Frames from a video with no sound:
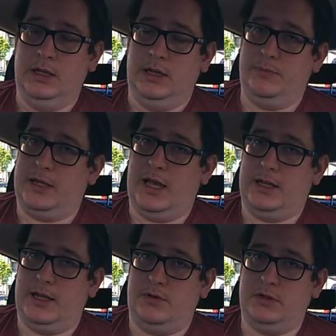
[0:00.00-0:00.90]
a
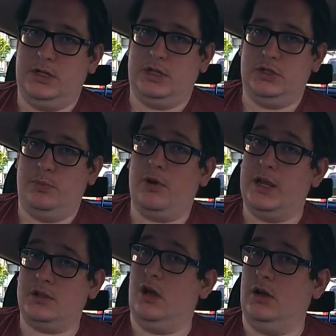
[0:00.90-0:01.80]
mechanic out to you because your
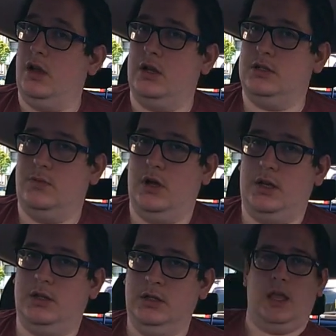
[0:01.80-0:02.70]
brakes aren't going to work.